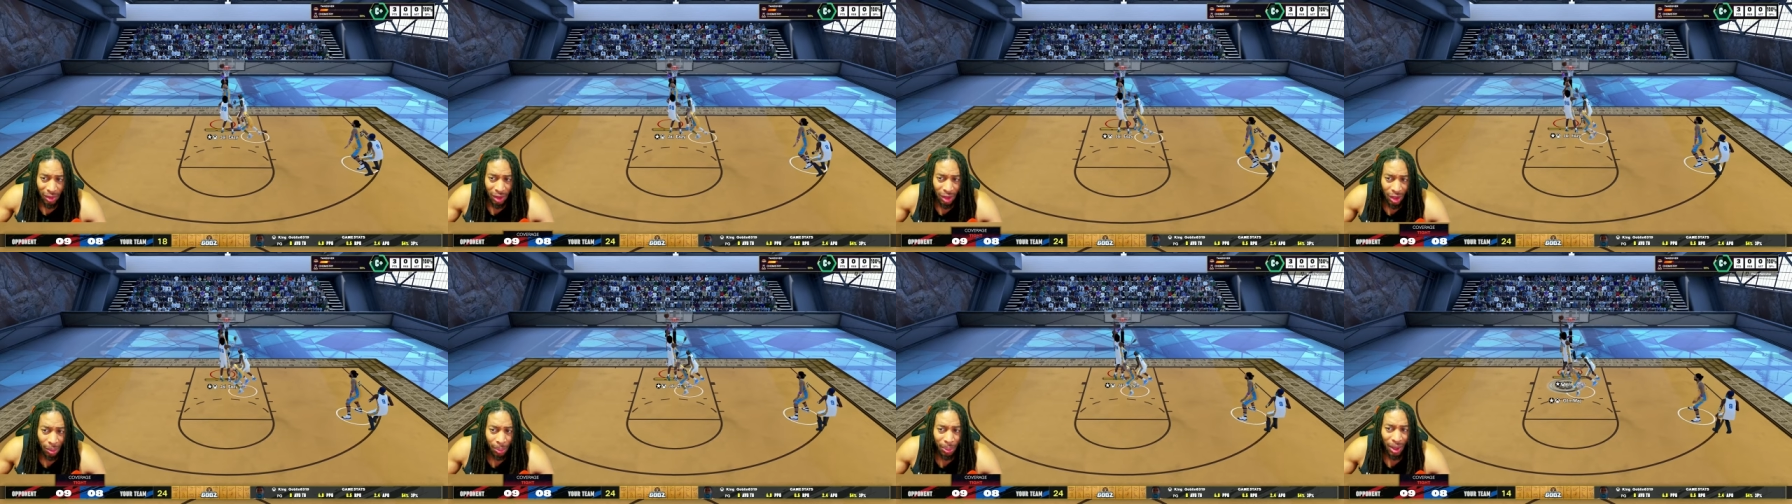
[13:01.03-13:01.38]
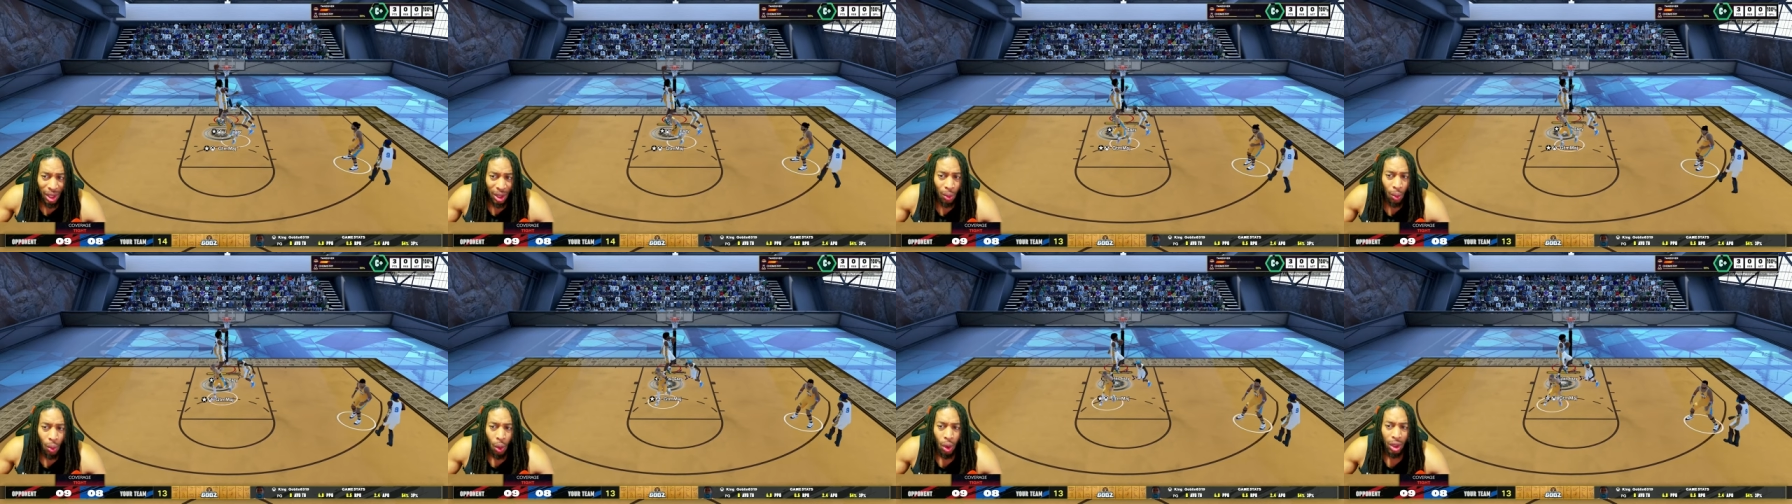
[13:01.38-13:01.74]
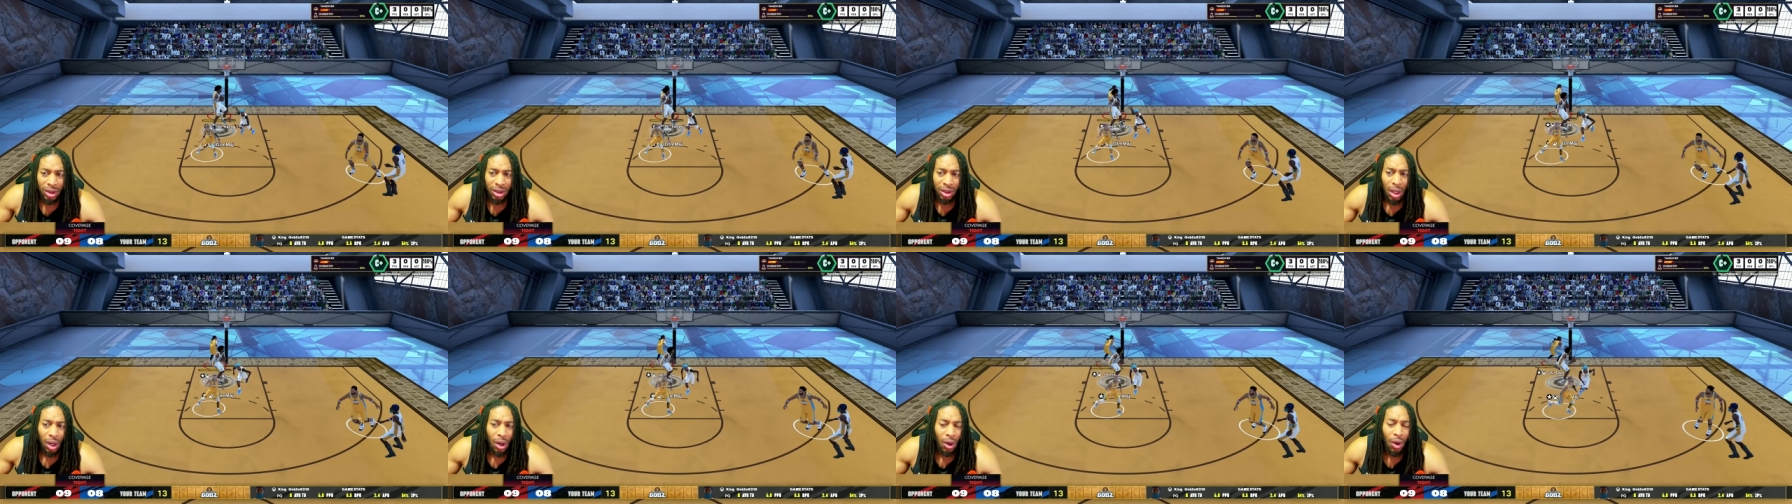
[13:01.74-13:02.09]
to play
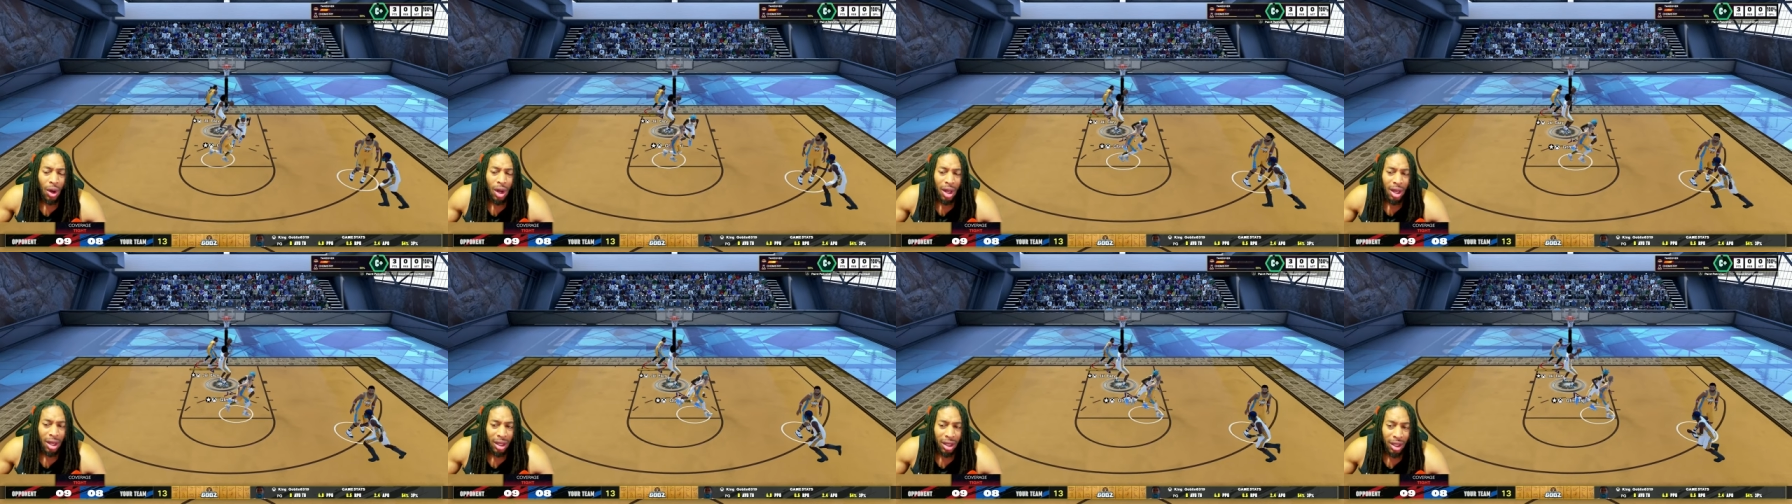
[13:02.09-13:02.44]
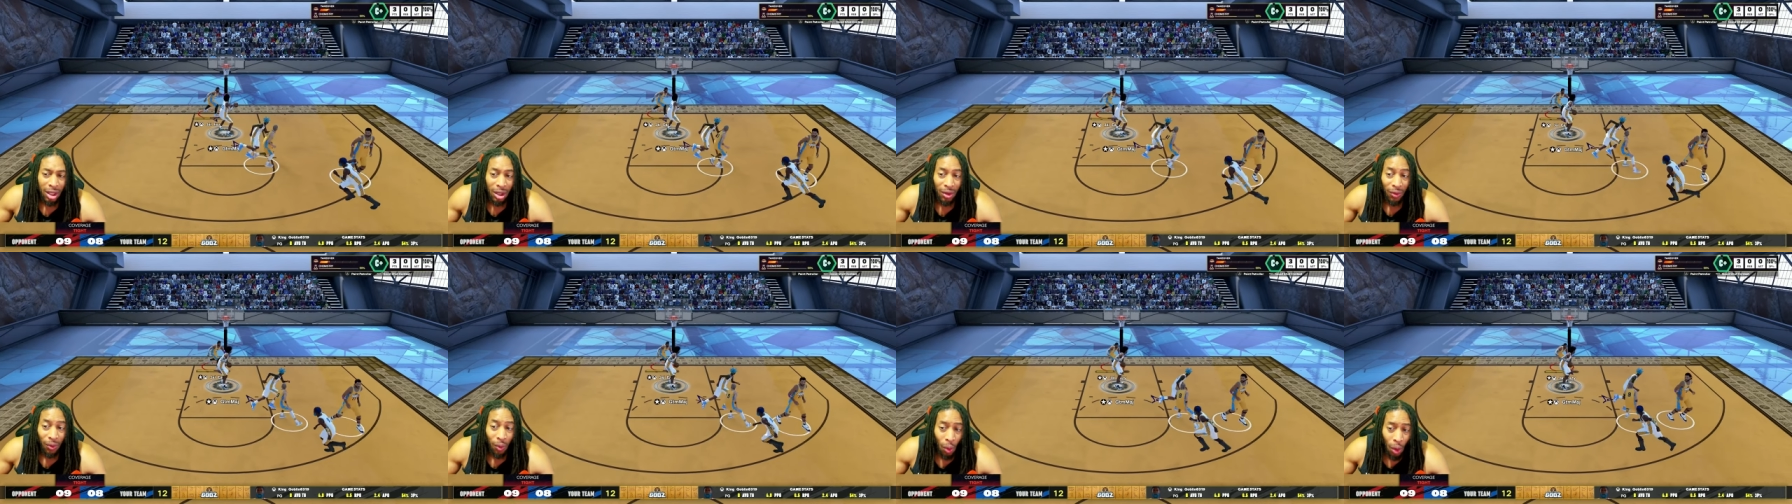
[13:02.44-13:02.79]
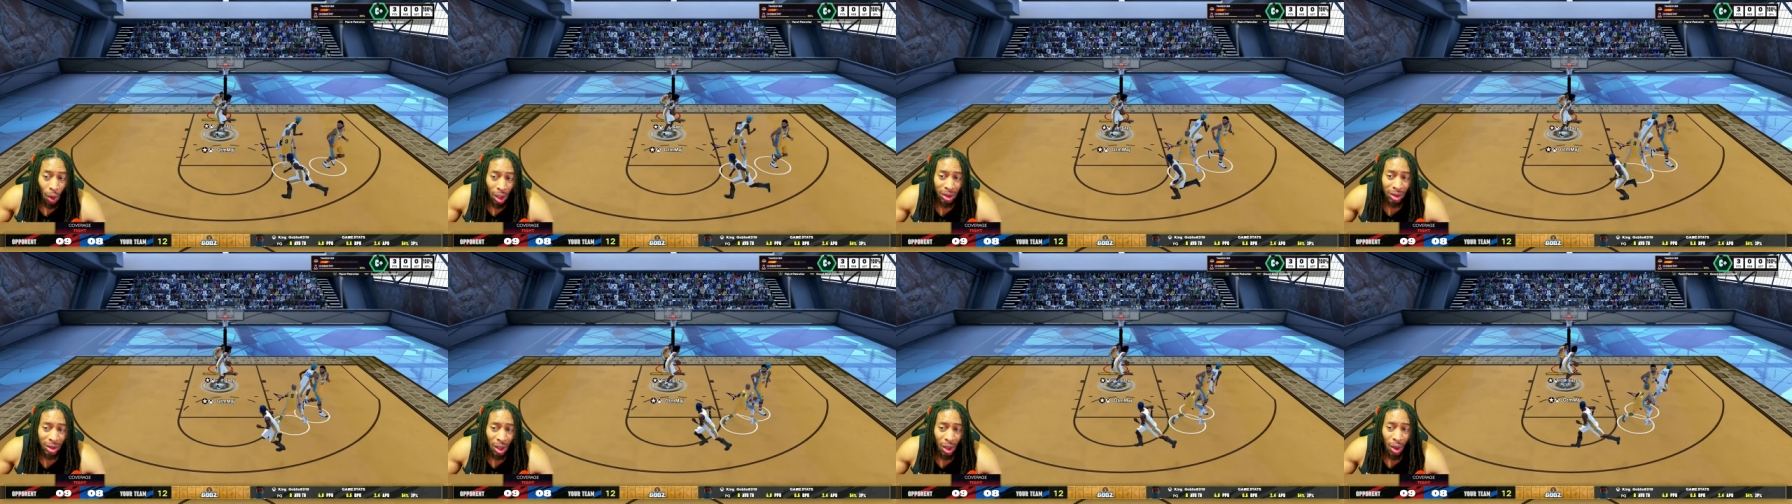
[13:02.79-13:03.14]
Warzone. If
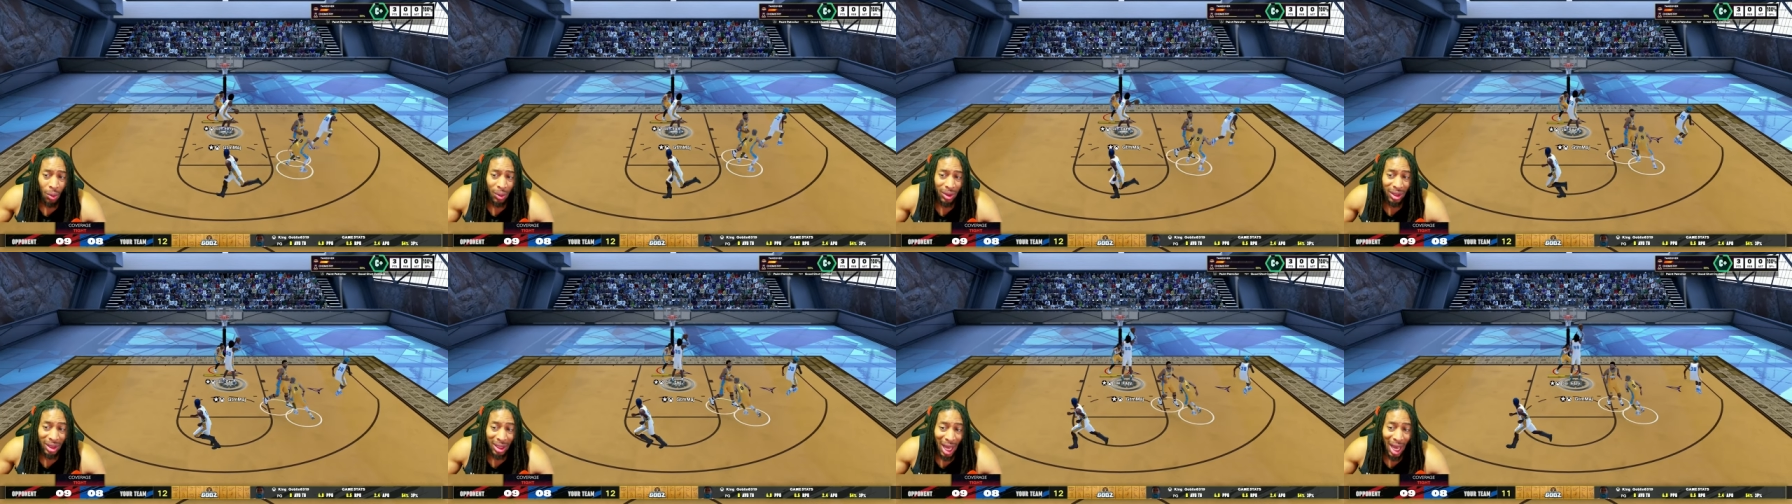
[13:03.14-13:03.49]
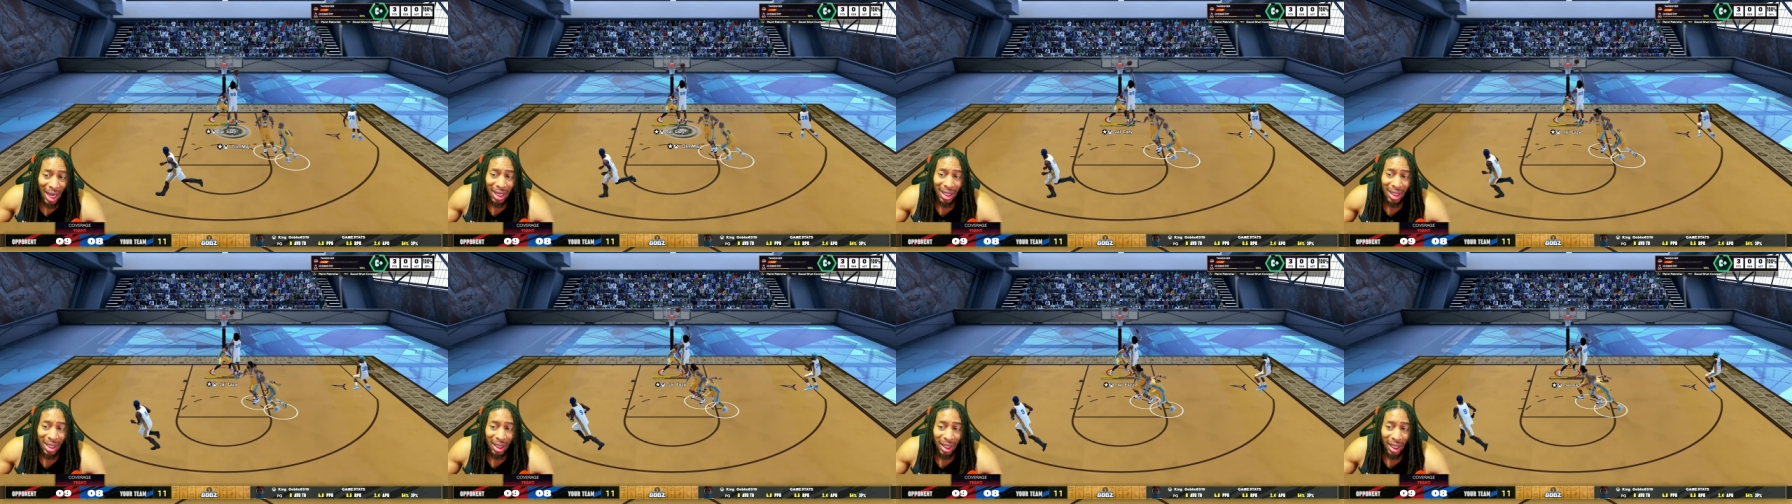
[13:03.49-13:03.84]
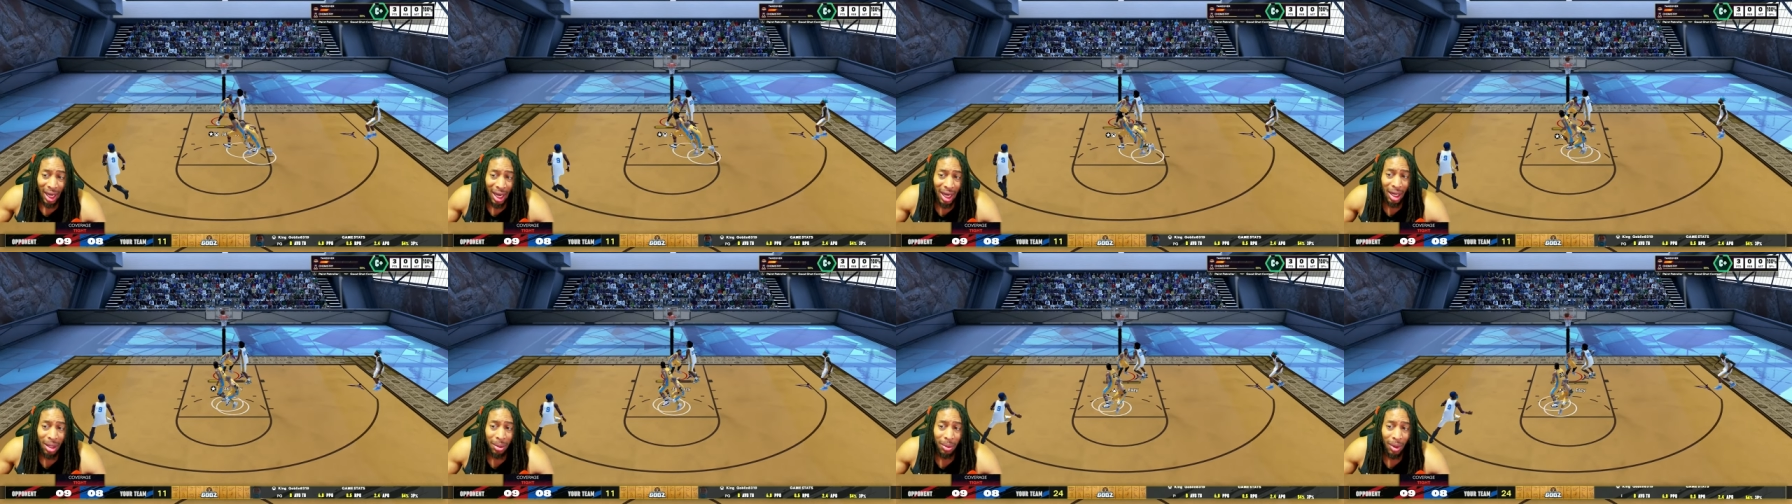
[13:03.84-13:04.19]
Warzone was not in the
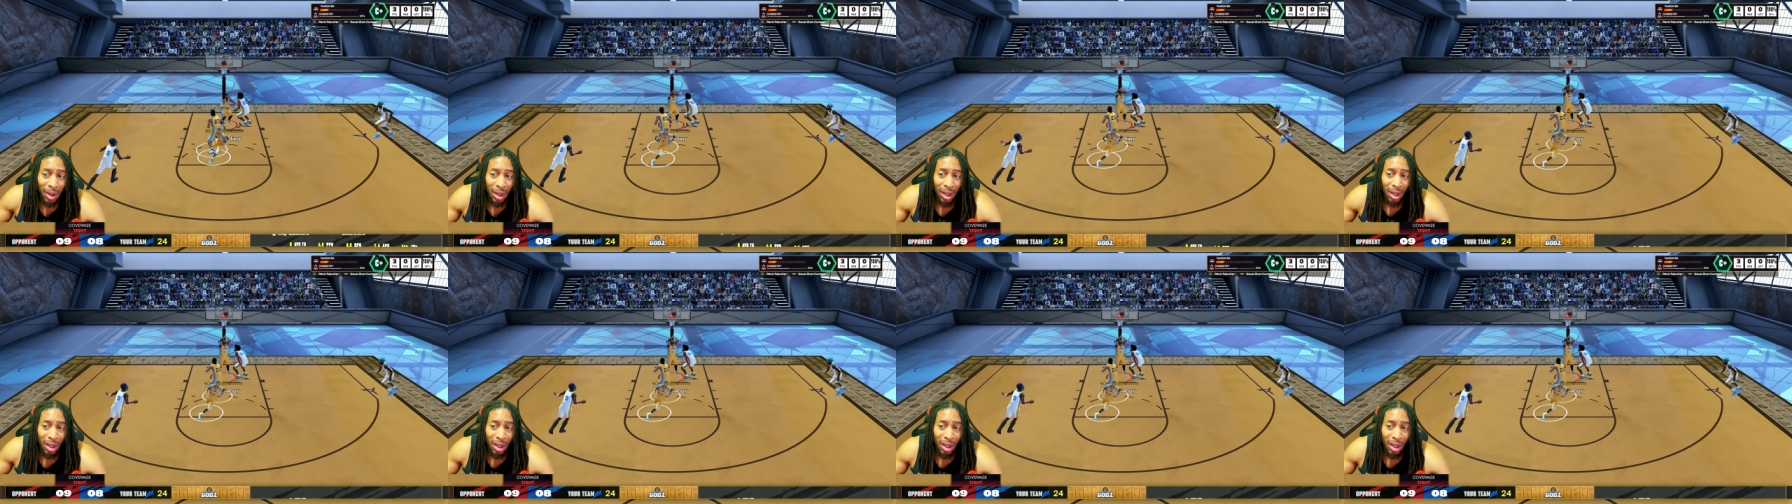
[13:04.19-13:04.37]
game,